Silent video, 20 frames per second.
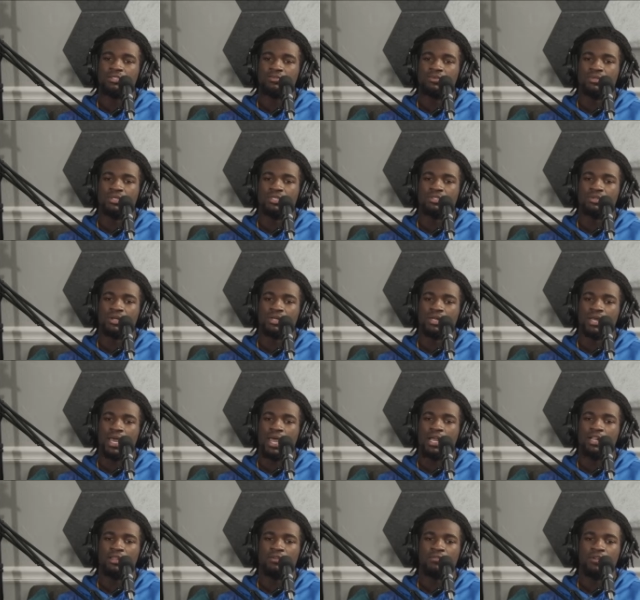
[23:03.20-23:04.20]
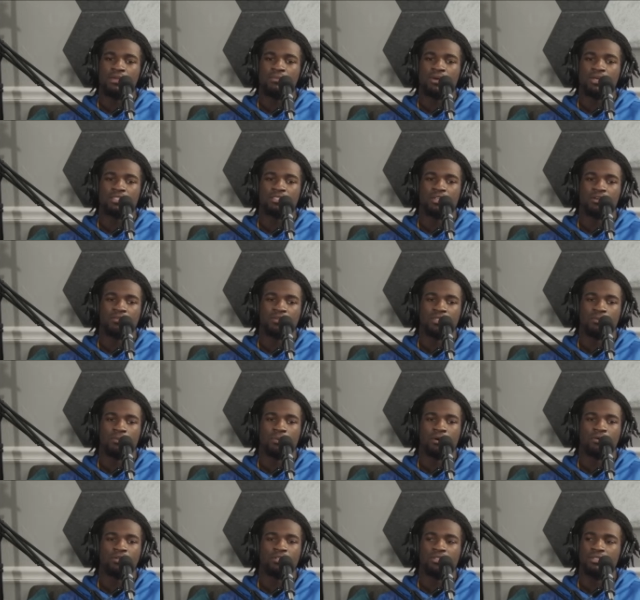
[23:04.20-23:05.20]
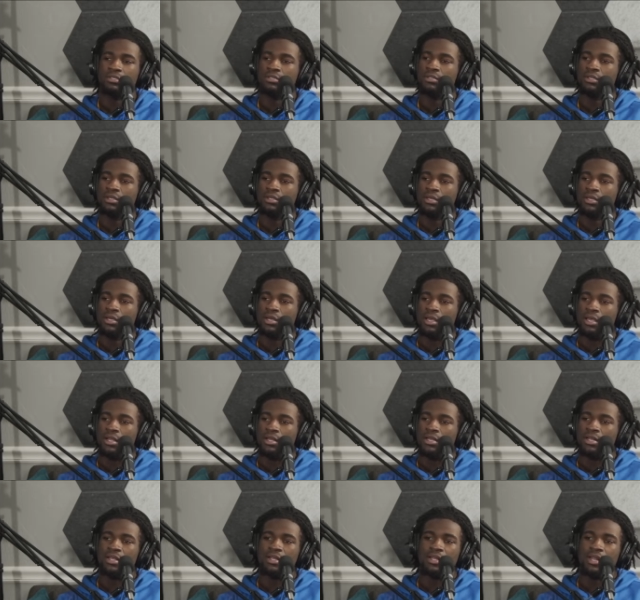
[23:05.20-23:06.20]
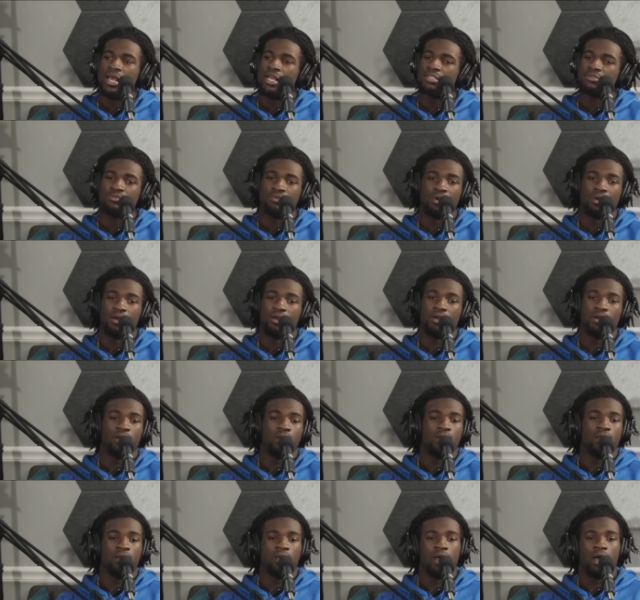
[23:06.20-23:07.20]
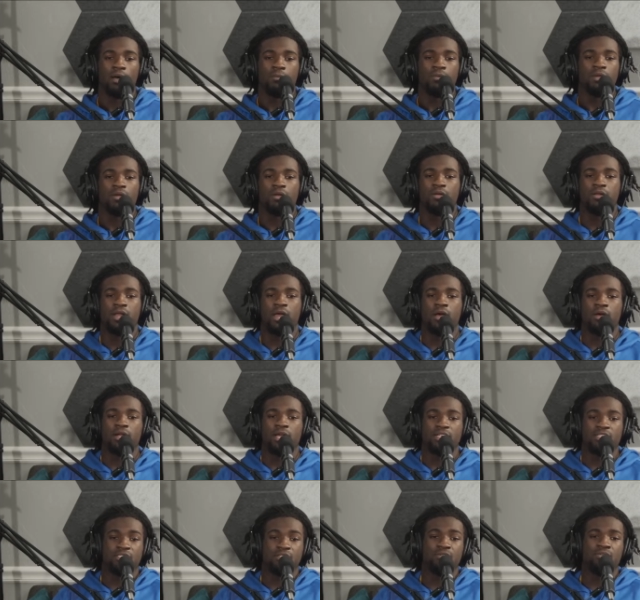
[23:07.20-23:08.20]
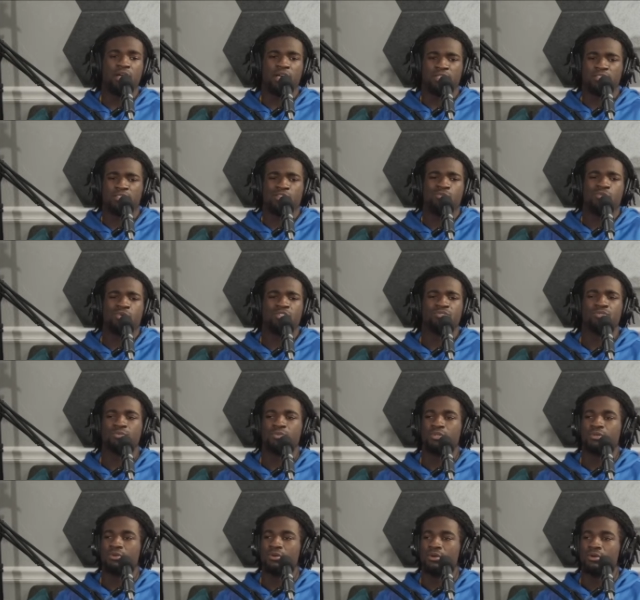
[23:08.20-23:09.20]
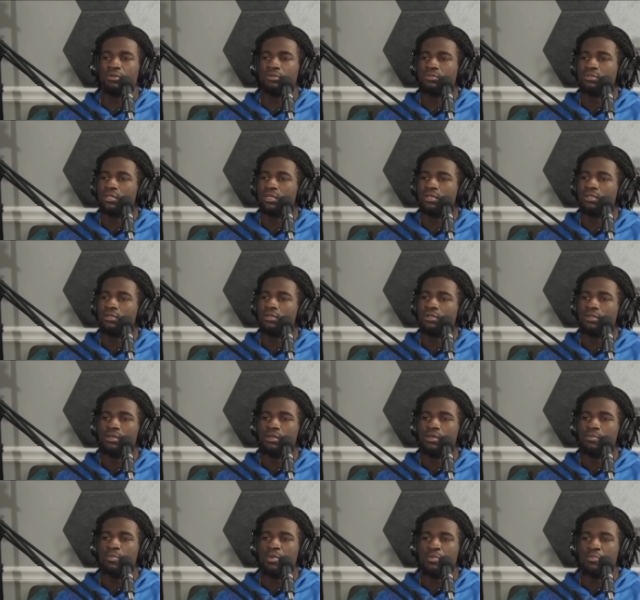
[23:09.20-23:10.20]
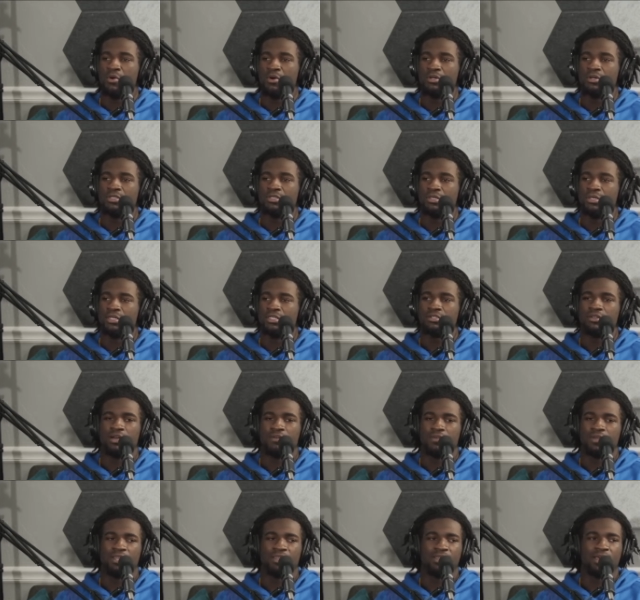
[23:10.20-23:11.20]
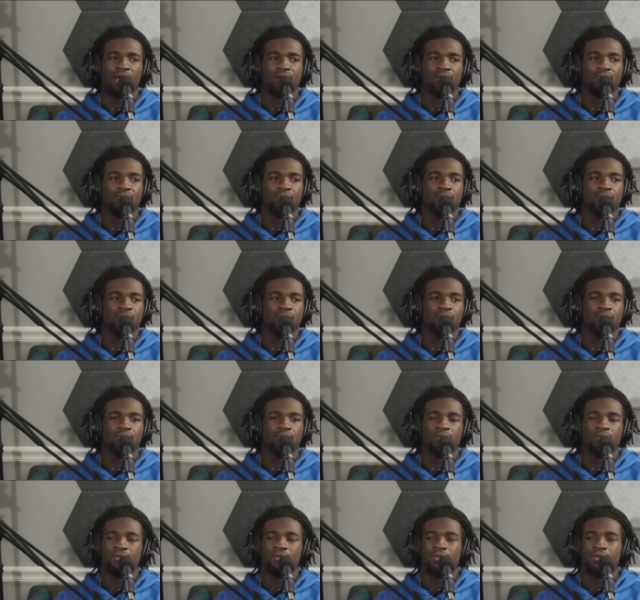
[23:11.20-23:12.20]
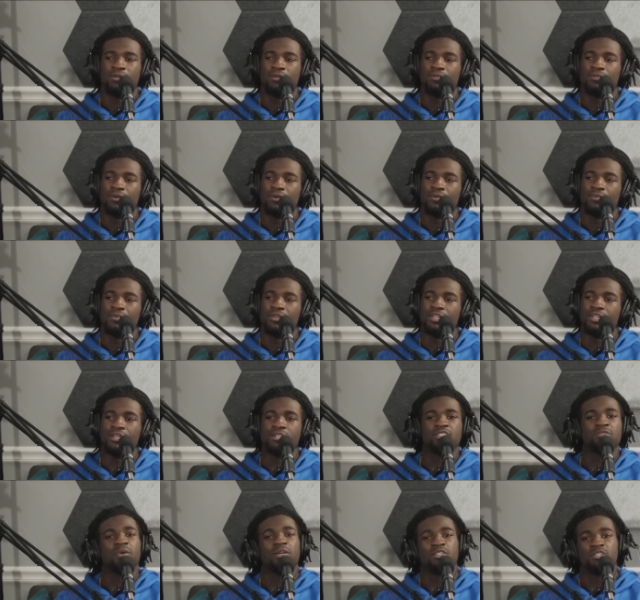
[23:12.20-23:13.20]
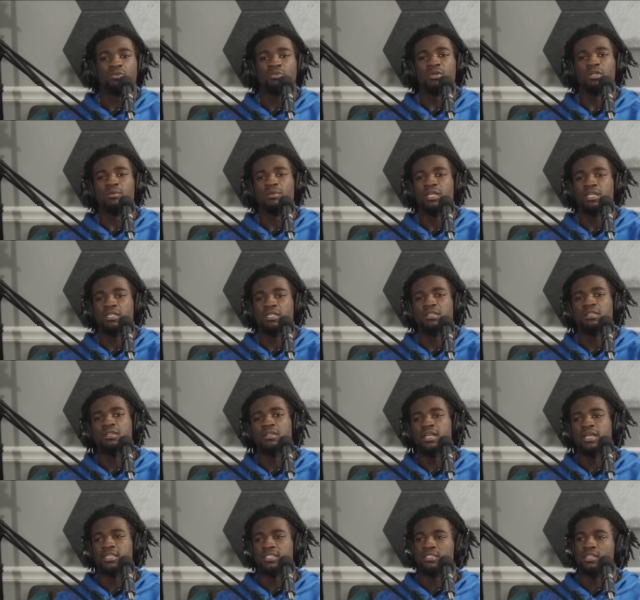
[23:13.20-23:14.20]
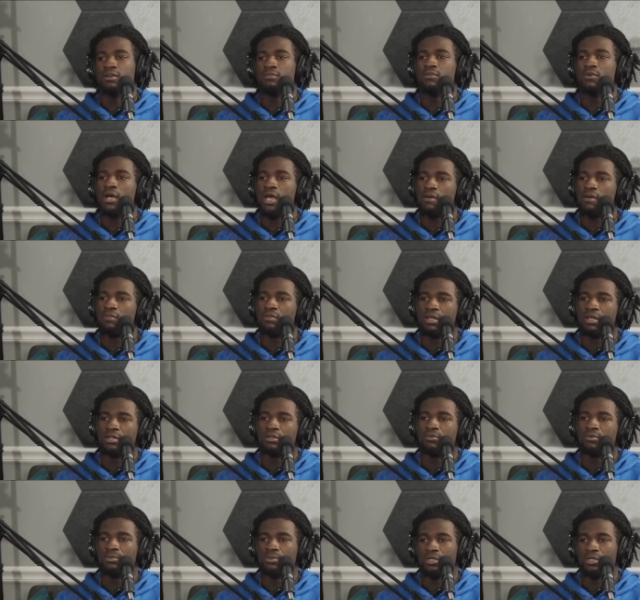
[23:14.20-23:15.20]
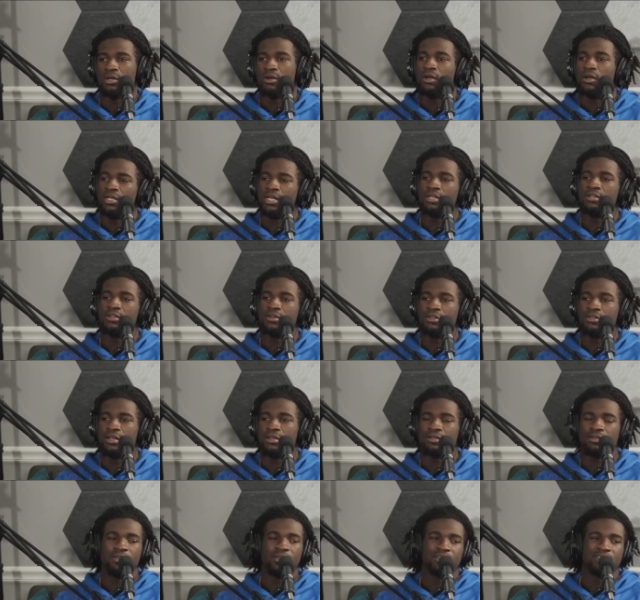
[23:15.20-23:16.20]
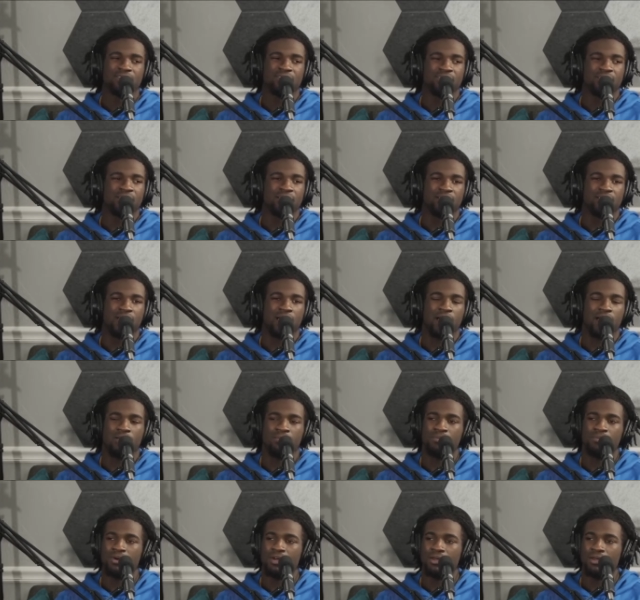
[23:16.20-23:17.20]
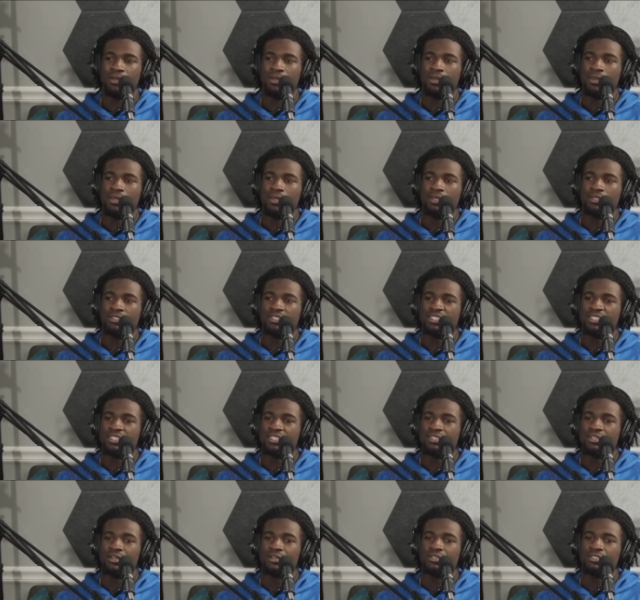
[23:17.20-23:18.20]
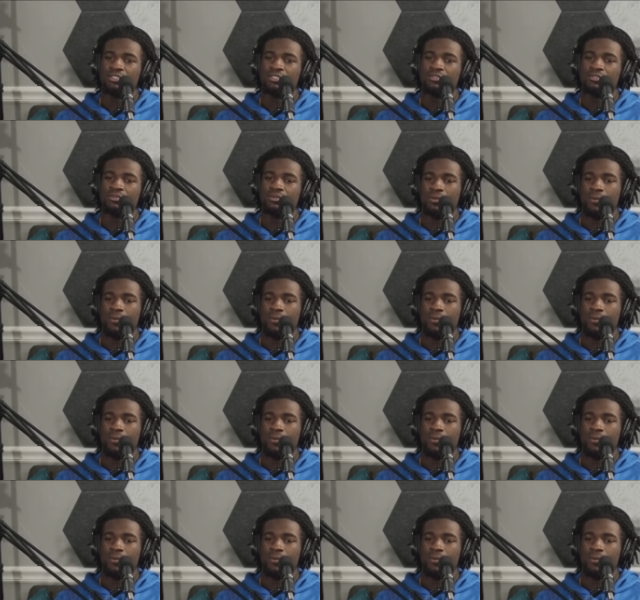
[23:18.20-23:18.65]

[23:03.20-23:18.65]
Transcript: really trying to elevate myself as a person. And then that's where I'm here now. And I still got so much room to grow. Like, me personally, I still have a lot of room to grow. For me, especially when it gets to the next level, I have a lot of room to go. And I know that. It's going to take time, but just as long as you